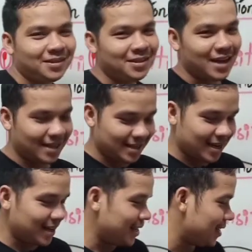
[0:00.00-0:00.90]
You get this
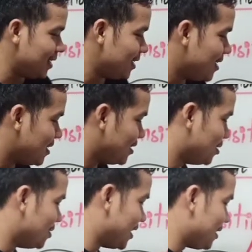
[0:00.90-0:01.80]
idea? You
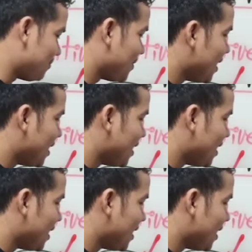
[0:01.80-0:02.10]
know, like